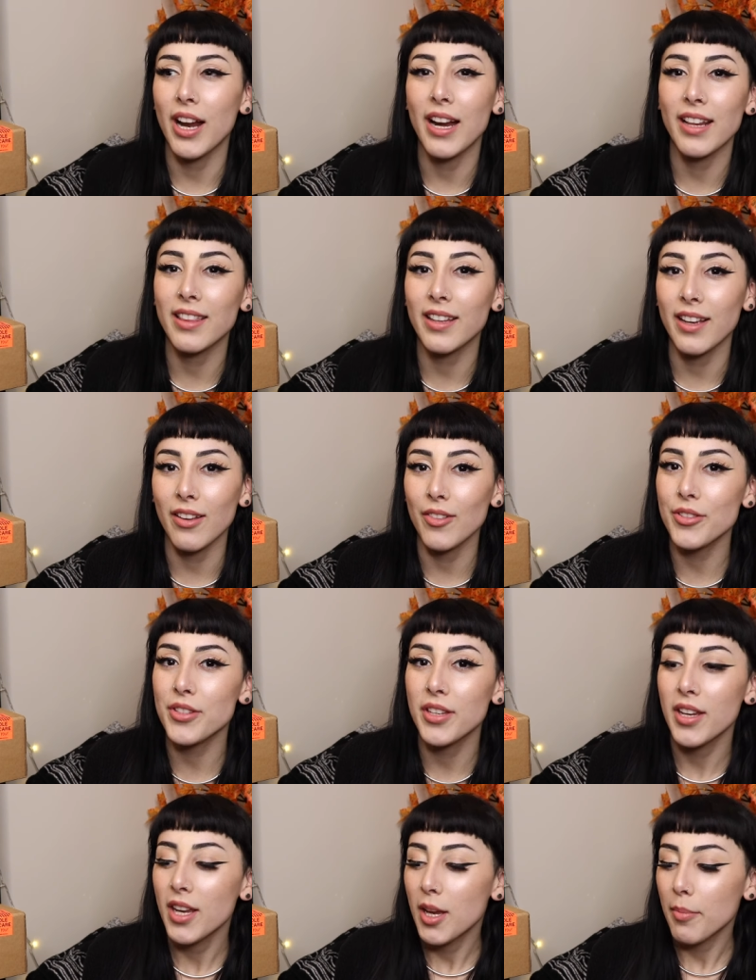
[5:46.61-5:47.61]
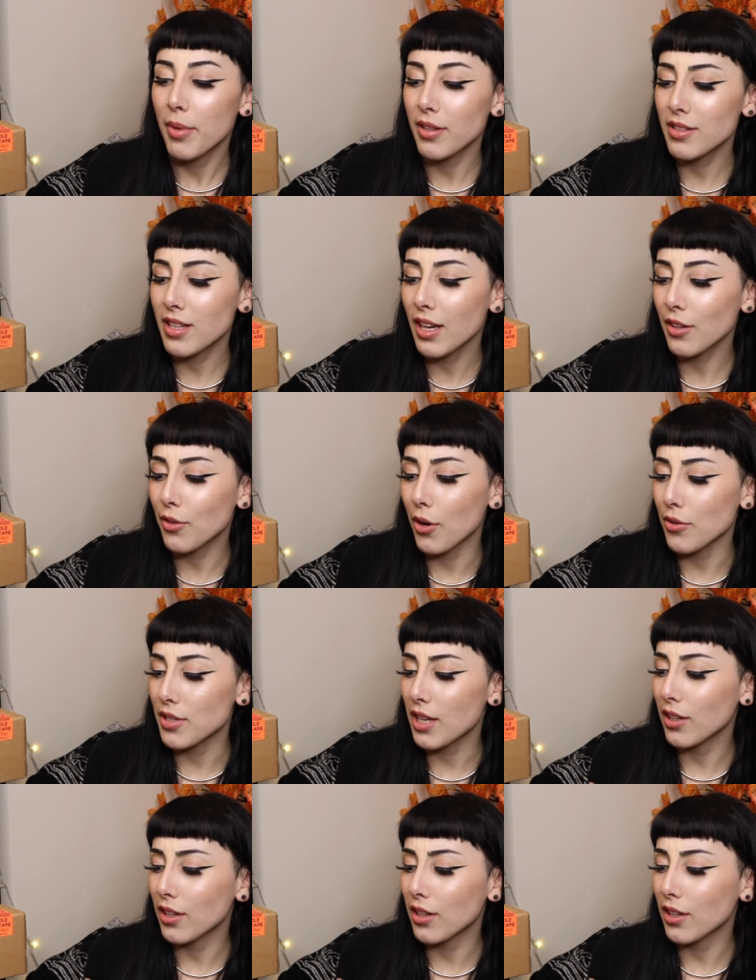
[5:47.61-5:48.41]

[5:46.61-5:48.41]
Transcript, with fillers: anything else because it's kind of gross.